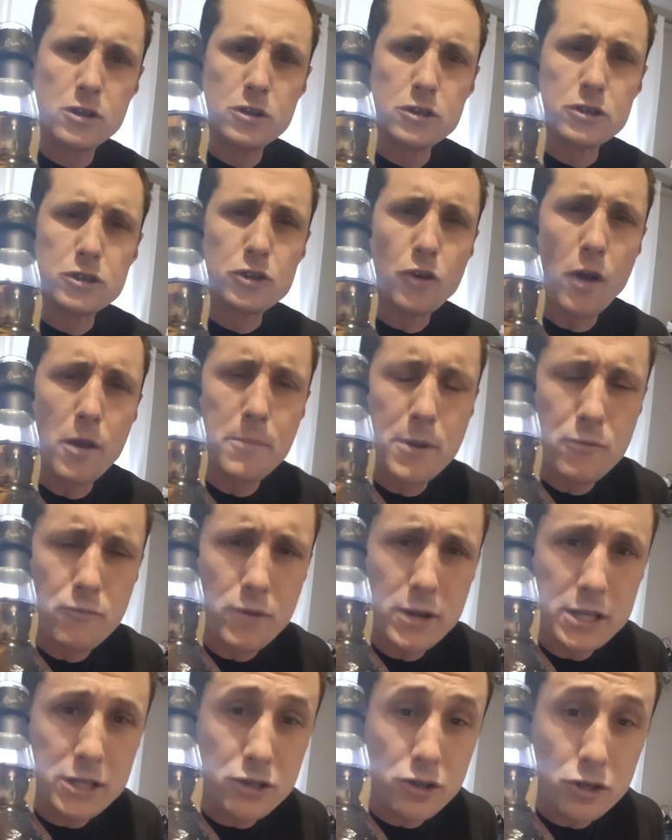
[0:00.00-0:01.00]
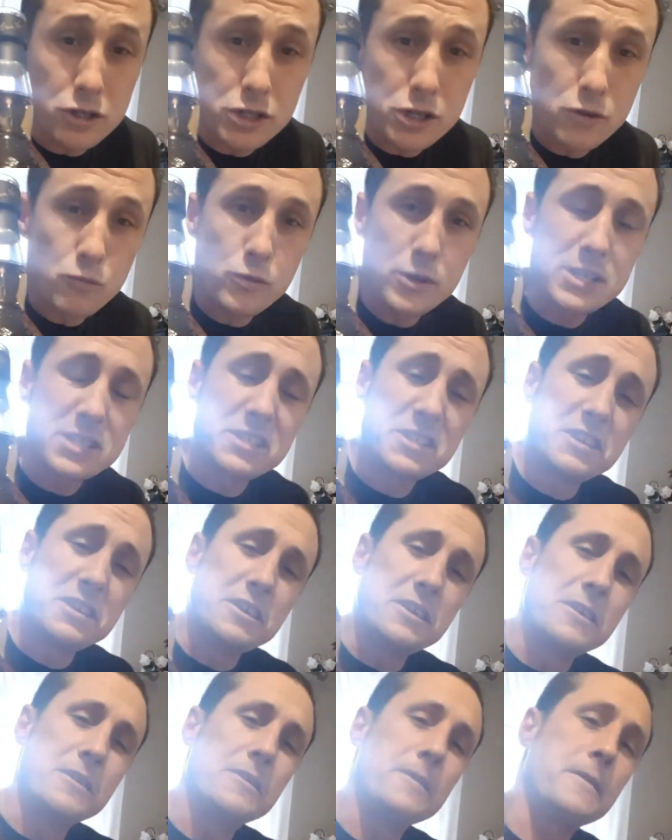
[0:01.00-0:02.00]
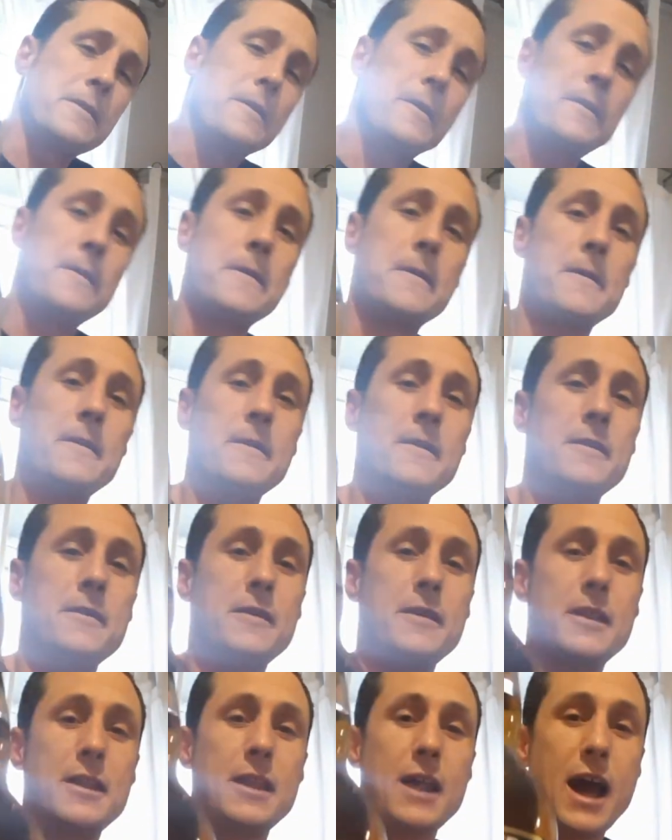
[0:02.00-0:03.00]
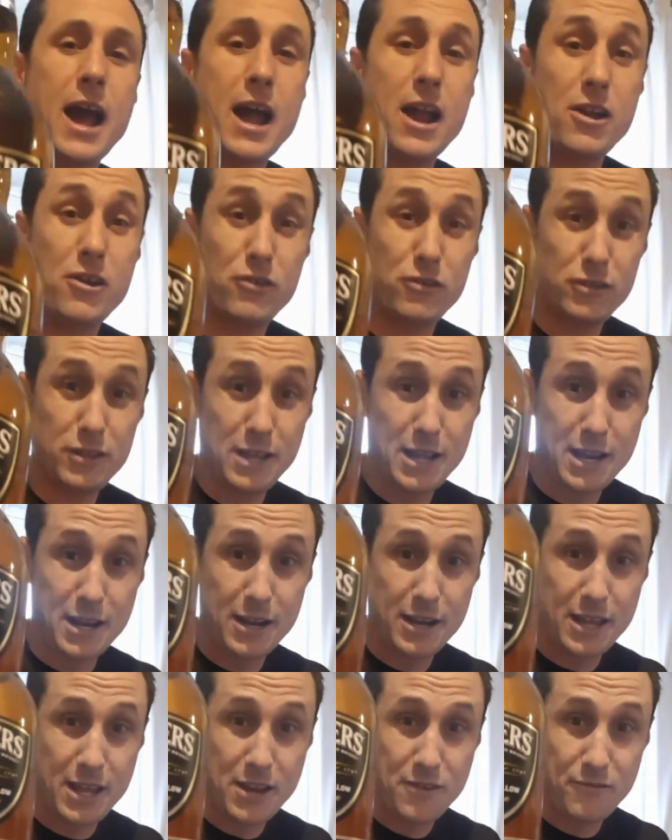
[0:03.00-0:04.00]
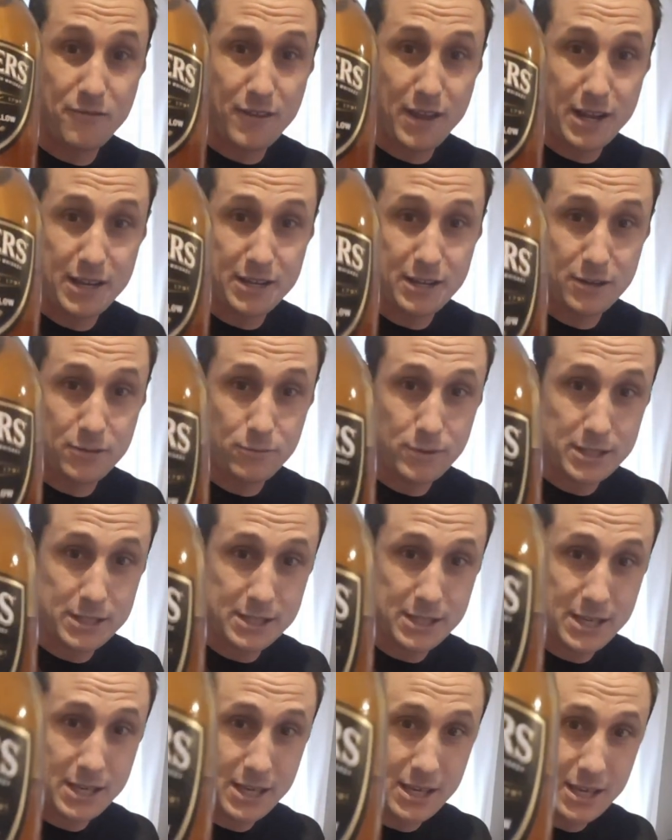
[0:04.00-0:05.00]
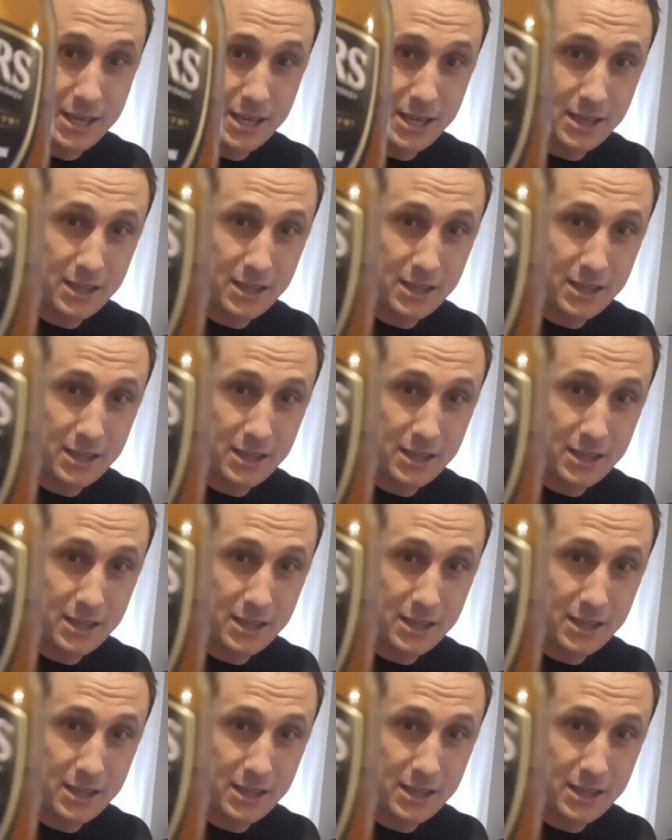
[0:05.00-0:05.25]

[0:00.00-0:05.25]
So I've been researching whiskey, and Ireland invented whiskey.